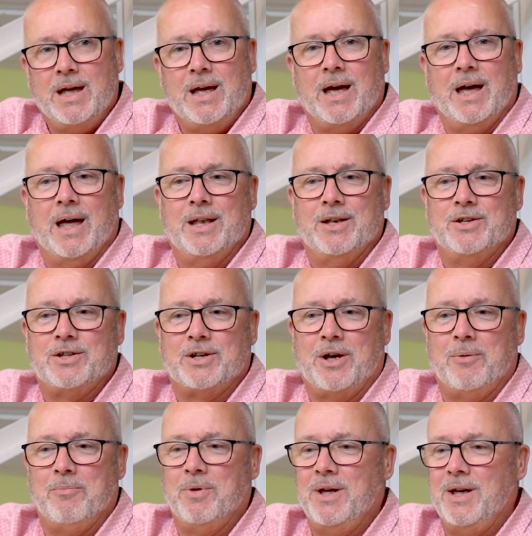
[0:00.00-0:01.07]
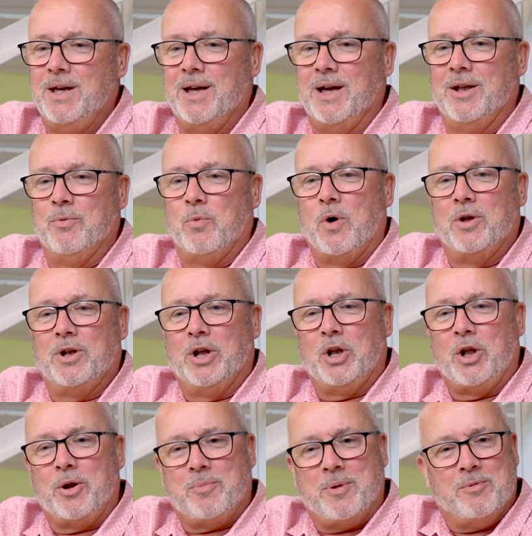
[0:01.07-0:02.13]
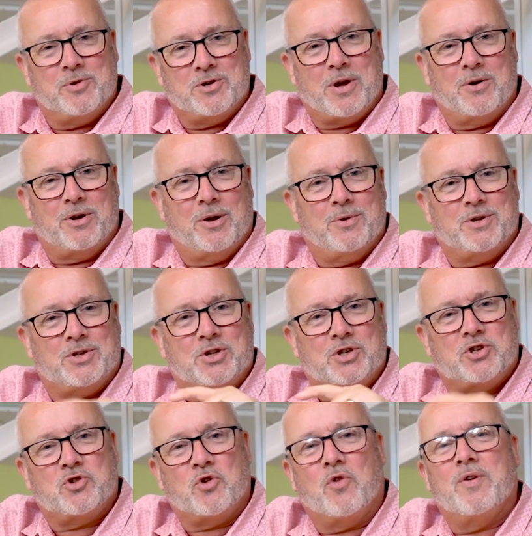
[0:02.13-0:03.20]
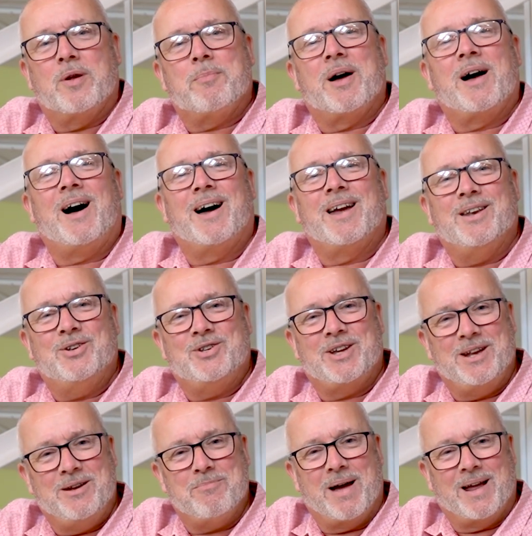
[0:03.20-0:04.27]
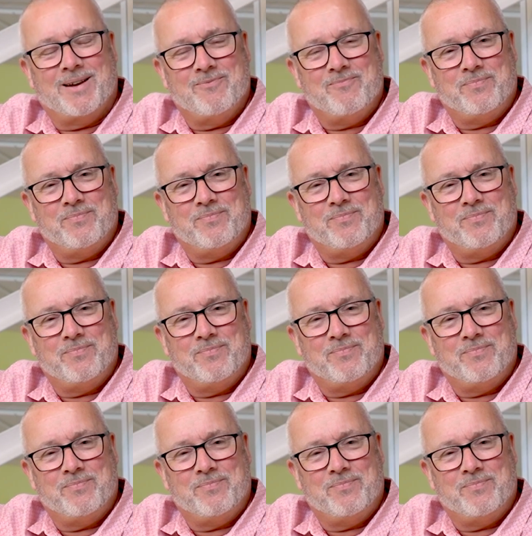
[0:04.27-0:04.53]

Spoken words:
And what a lot of people don't know is the story behind Tin Man.